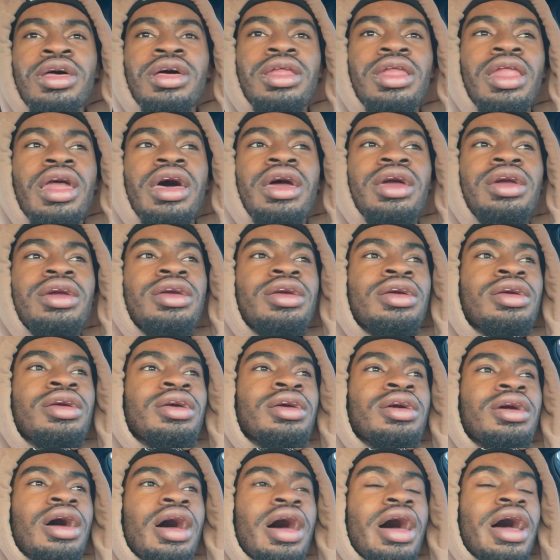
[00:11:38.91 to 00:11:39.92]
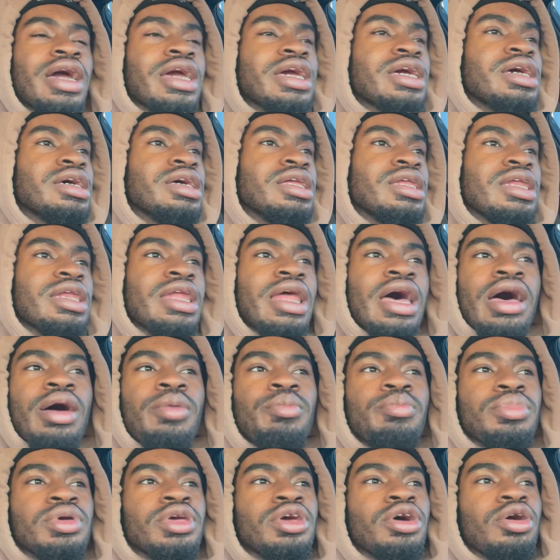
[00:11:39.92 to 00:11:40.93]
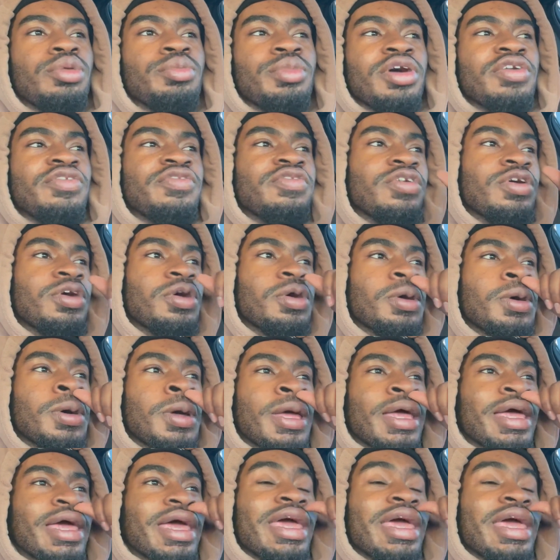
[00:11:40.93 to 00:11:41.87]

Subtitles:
Like, I could not be on my phone.